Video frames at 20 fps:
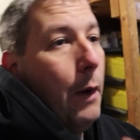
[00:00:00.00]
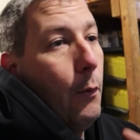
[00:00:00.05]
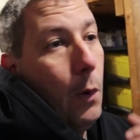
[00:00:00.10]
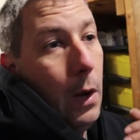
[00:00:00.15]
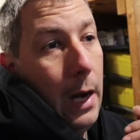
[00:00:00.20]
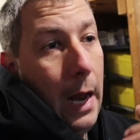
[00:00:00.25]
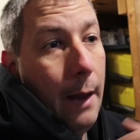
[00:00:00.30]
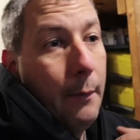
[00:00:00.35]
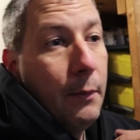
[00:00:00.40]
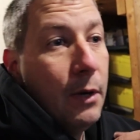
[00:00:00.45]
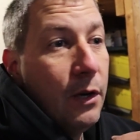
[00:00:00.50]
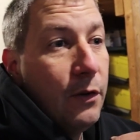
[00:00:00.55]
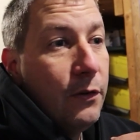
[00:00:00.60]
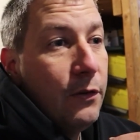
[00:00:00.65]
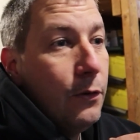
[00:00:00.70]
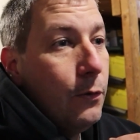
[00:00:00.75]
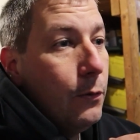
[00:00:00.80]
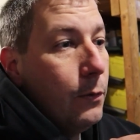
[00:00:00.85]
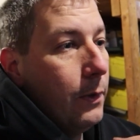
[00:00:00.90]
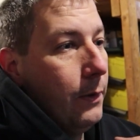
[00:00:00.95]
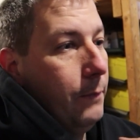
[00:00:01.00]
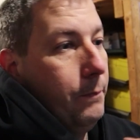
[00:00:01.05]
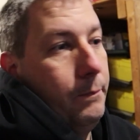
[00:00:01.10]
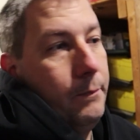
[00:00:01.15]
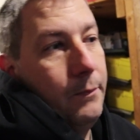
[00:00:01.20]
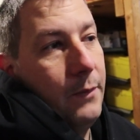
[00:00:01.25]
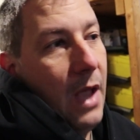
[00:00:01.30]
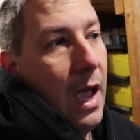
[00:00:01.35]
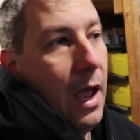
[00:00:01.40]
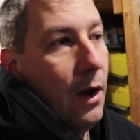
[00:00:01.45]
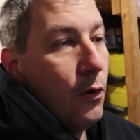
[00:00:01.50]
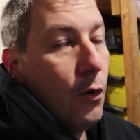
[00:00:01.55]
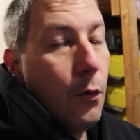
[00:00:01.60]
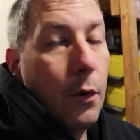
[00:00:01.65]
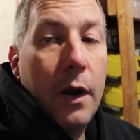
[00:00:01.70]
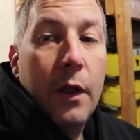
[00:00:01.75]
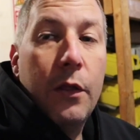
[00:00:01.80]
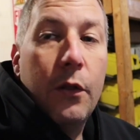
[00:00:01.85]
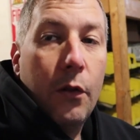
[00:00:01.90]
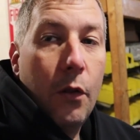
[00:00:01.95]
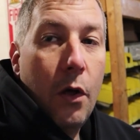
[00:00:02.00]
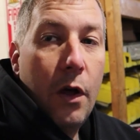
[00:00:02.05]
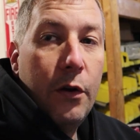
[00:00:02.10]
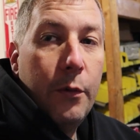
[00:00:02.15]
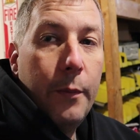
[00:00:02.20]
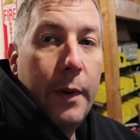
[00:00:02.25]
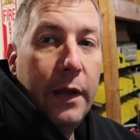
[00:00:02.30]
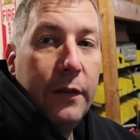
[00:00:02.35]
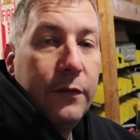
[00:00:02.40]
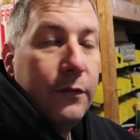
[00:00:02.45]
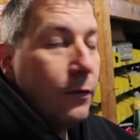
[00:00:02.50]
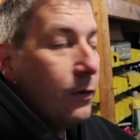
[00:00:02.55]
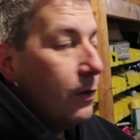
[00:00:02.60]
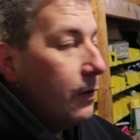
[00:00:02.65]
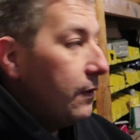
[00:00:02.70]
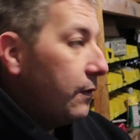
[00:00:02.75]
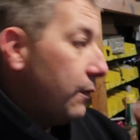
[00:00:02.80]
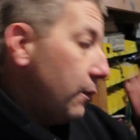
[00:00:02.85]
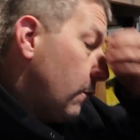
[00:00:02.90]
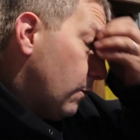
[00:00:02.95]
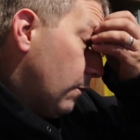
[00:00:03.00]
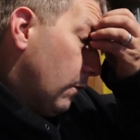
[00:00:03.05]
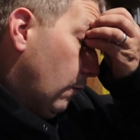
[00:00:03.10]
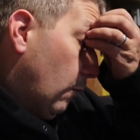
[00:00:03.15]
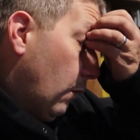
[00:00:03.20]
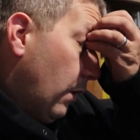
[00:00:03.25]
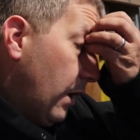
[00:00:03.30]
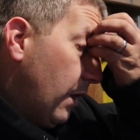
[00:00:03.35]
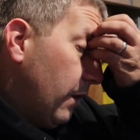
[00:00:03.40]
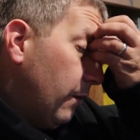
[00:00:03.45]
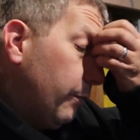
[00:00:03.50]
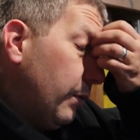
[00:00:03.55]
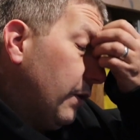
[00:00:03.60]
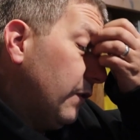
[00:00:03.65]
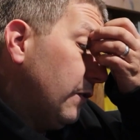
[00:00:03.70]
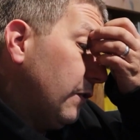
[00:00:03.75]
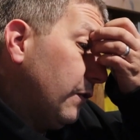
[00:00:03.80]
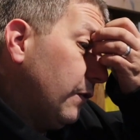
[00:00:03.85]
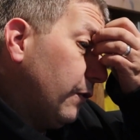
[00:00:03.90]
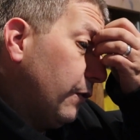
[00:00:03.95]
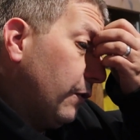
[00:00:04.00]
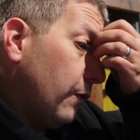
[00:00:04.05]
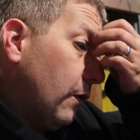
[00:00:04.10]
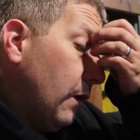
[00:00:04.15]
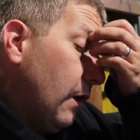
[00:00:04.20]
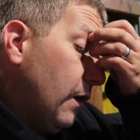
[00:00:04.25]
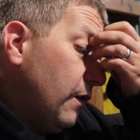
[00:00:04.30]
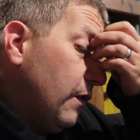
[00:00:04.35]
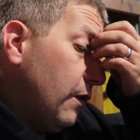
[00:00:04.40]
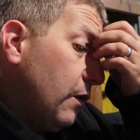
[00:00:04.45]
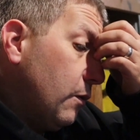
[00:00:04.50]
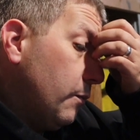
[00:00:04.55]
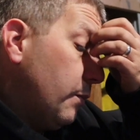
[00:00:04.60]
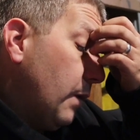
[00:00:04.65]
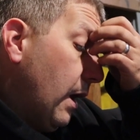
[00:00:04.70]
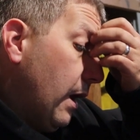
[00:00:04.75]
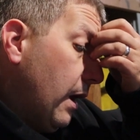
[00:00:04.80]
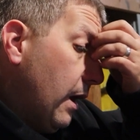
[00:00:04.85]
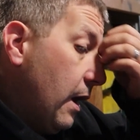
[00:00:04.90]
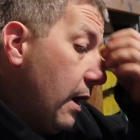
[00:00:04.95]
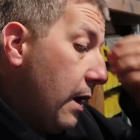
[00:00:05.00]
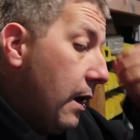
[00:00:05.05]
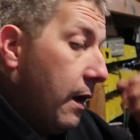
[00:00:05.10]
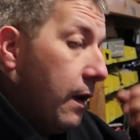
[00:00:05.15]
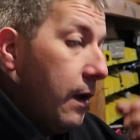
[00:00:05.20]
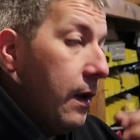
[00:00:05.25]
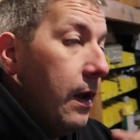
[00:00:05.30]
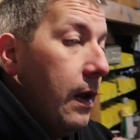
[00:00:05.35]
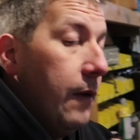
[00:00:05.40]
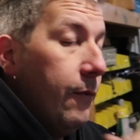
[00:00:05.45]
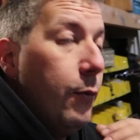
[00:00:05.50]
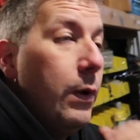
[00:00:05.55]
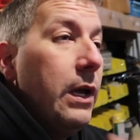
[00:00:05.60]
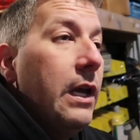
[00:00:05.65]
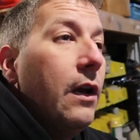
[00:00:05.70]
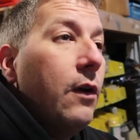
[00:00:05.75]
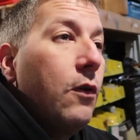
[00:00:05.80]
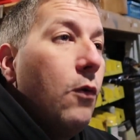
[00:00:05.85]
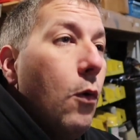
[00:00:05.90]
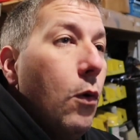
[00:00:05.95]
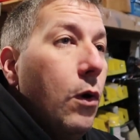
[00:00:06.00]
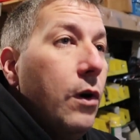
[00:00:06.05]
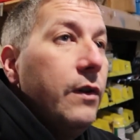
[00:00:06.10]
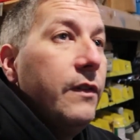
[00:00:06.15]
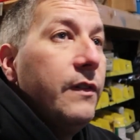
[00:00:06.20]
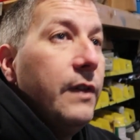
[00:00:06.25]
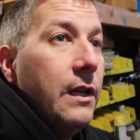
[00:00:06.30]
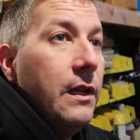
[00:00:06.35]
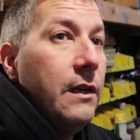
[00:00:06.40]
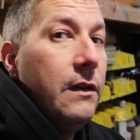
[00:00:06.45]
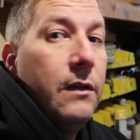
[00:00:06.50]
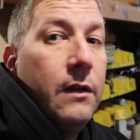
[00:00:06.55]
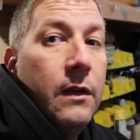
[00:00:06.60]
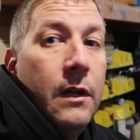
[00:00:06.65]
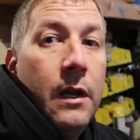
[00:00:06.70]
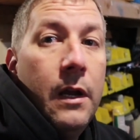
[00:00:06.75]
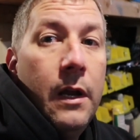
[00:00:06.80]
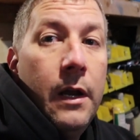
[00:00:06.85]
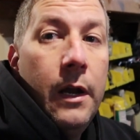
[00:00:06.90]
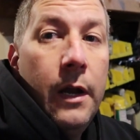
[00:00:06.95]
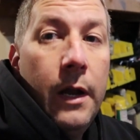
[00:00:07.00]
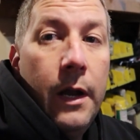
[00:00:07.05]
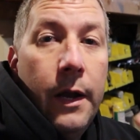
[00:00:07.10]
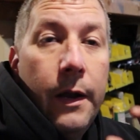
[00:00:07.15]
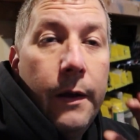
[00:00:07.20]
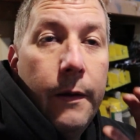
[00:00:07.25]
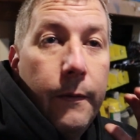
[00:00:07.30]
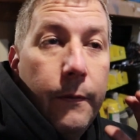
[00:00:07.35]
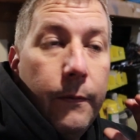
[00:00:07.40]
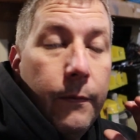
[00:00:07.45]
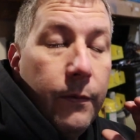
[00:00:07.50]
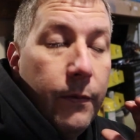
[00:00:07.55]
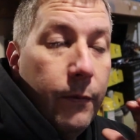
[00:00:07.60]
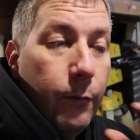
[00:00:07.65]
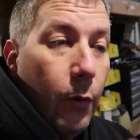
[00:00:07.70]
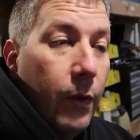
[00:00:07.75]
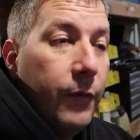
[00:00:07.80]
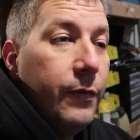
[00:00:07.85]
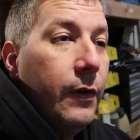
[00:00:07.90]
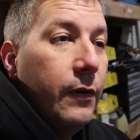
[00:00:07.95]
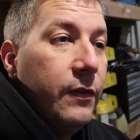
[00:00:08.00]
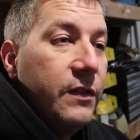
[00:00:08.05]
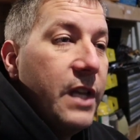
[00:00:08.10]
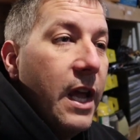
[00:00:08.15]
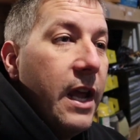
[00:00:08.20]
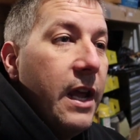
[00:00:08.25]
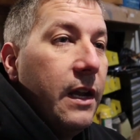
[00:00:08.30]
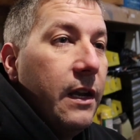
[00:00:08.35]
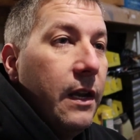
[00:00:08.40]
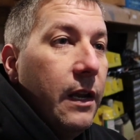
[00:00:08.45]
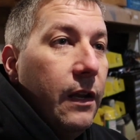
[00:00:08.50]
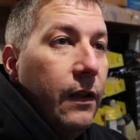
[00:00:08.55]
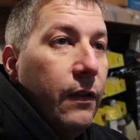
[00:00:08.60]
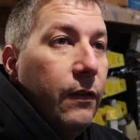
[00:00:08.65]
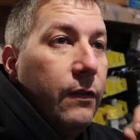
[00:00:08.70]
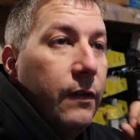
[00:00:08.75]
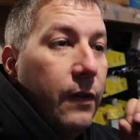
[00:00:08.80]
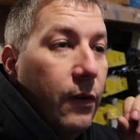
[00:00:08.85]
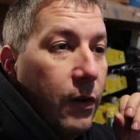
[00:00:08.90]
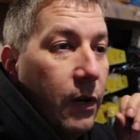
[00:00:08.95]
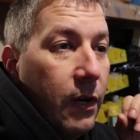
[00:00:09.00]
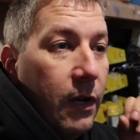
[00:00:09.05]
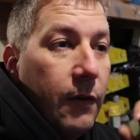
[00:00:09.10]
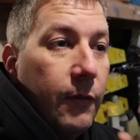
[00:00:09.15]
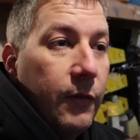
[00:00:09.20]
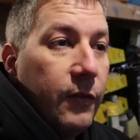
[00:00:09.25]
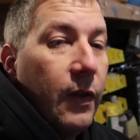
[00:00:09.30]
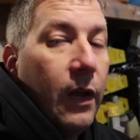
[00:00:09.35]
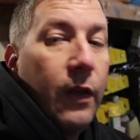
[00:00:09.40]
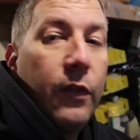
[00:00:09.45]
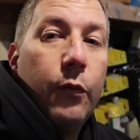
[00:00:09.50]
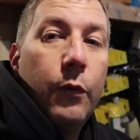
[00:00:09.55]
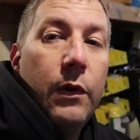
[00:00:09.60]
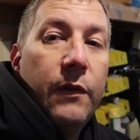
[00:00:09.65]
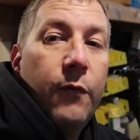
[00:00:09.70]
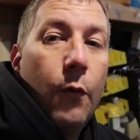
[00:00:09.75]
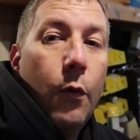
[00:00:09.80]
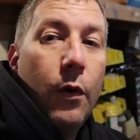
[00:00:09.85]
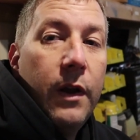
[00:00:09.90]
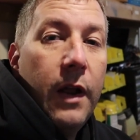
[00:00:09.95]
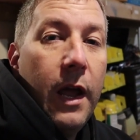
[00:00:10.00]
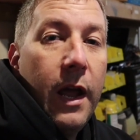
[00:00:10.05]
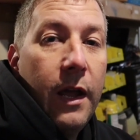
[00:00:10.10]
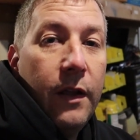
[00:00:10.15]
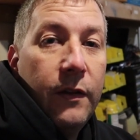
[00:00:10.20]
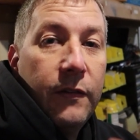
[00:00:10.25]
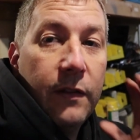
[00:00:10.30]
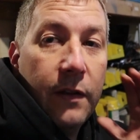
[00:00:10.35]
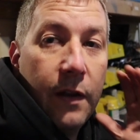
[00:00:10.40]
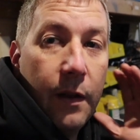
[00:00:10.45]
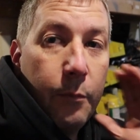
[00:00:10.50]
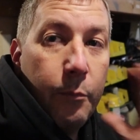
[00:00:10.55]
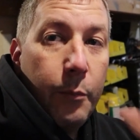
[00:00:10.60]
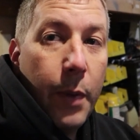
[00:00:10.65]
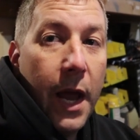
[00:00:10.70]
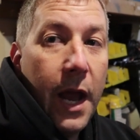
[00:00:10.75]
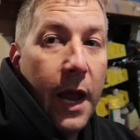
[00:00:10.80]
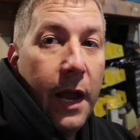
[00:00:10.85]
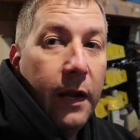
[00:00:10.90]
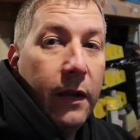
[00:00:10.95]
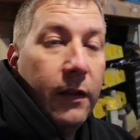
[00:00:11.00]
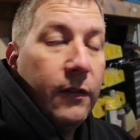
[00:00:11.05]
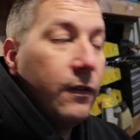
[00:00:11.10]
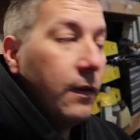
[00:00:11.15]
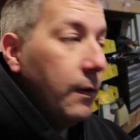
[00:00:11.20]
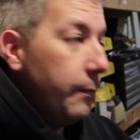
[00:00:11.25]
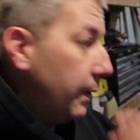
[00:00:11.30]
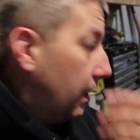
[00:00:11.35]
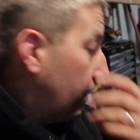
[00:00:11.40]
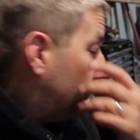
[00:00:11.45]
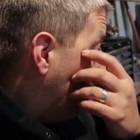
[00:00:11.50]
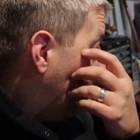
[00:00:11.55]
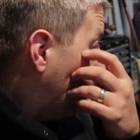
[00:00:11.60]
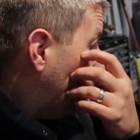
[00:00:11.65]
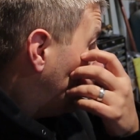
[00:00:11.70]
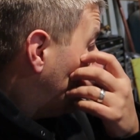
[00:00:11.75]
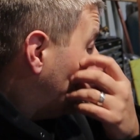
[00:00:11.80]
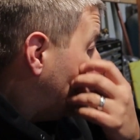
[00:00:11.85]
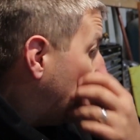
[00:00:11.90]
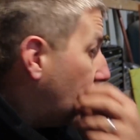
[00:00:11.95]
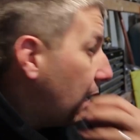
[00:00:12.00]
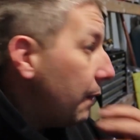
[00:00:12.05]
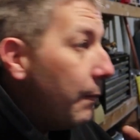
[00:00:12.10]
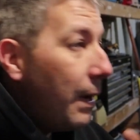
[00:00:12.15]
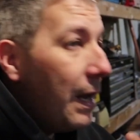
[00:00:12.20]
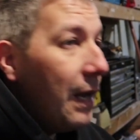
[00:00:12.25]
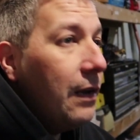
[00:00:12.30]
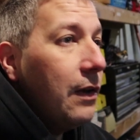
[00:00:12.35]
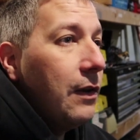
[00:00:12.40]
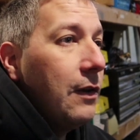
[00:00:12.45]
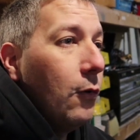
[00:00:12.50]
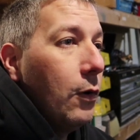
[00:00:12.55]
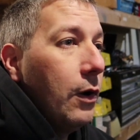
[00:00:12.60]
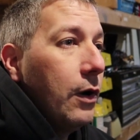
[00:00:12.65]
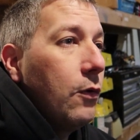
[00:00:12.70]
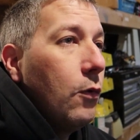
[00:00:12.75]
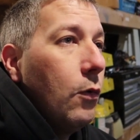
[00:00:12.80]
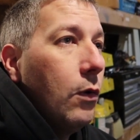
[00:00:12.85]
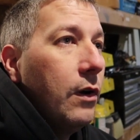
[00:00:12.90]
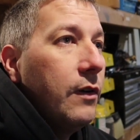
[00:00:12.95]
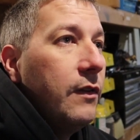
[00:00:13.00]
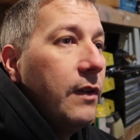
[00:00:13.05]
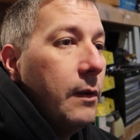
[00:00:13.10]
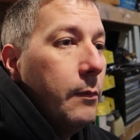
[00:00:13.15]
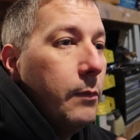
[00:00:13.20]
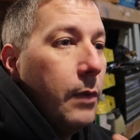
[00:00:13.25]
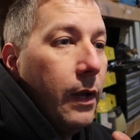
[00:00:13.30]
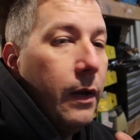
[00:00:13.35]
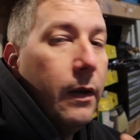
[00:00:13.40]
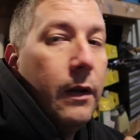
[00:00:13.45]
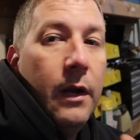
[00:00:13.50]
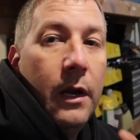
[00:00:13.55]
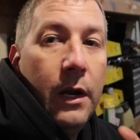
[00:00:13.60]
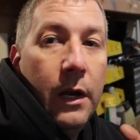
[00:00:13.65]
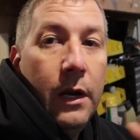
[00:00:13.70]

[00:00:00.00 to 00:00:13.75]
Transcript: What I'm going to do, and I don't know what other laundromats are going to do or what other businesses are going to do, but if we get quarantined, what they're saying is they're going to give us like 3-4 days and then bang, it's going to be a quarantine. Not a mandatory quarantine, but